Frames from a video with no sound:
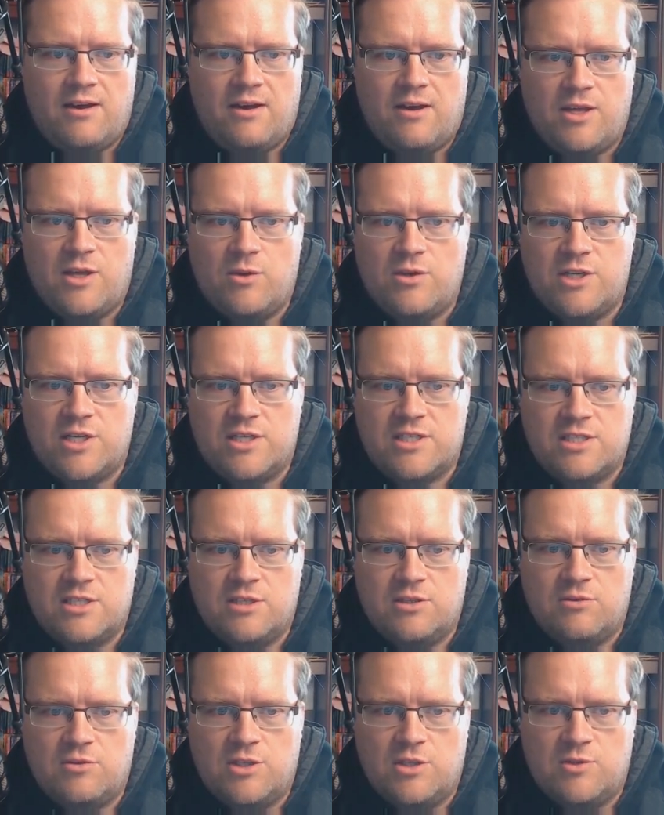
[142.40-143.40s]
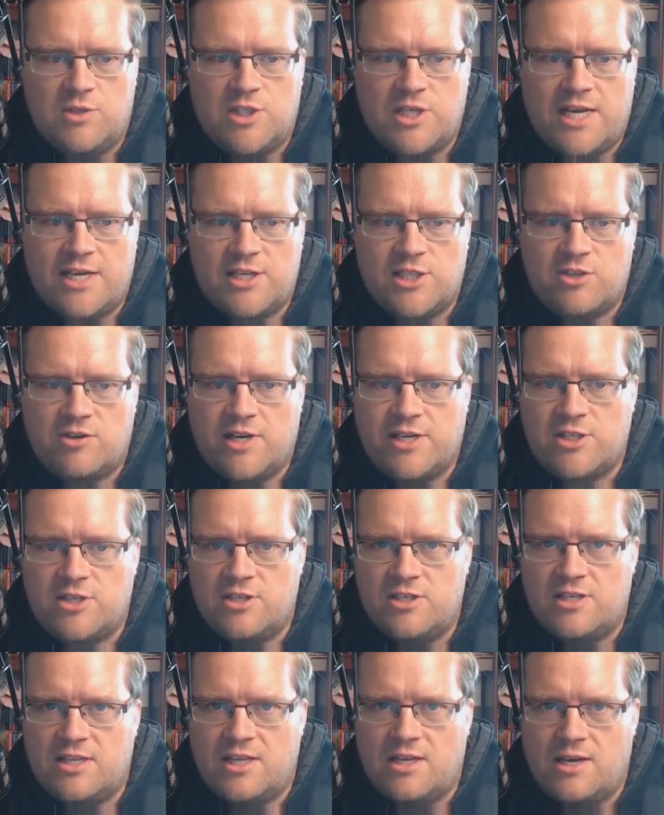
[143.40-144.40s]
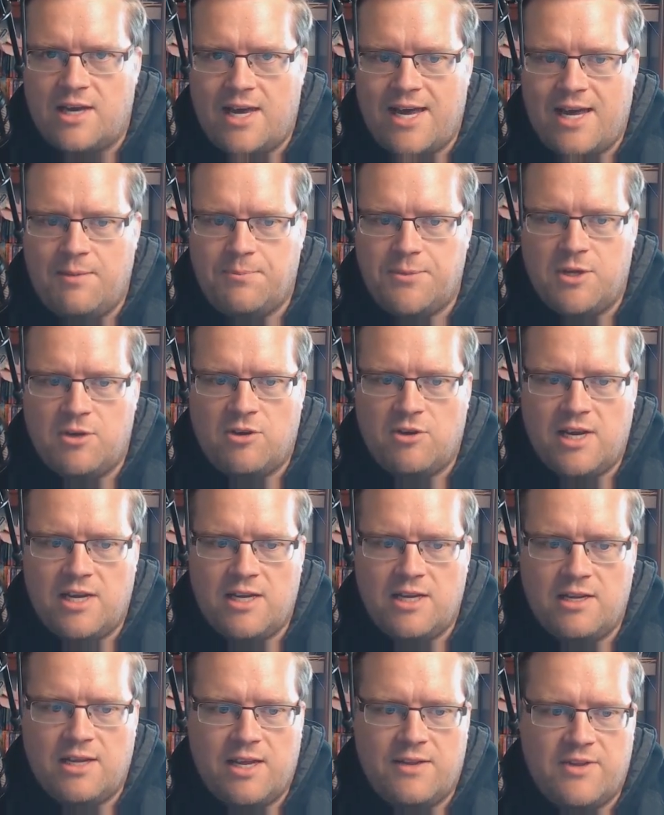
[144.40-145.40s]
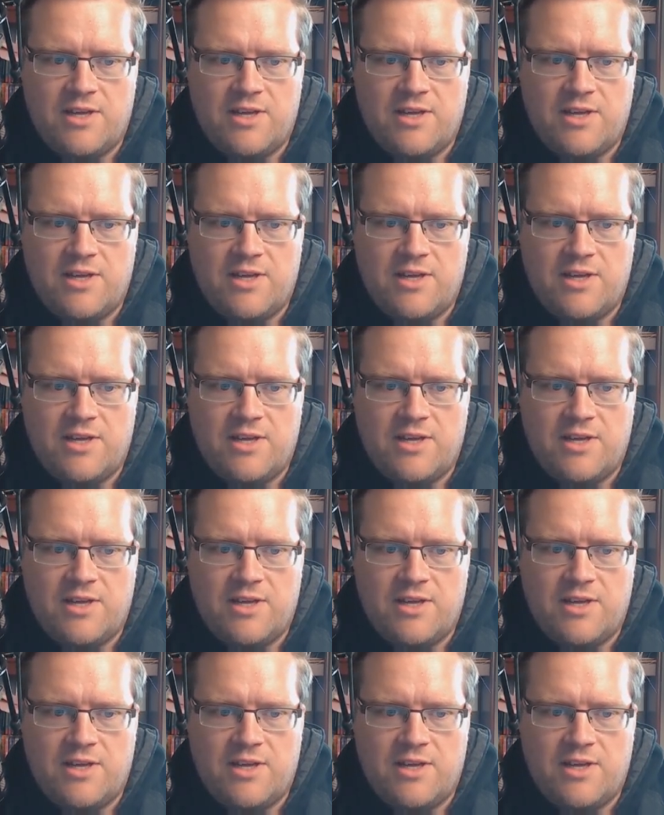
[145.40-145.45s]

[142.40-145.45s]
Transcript: you change directory to the app you created, and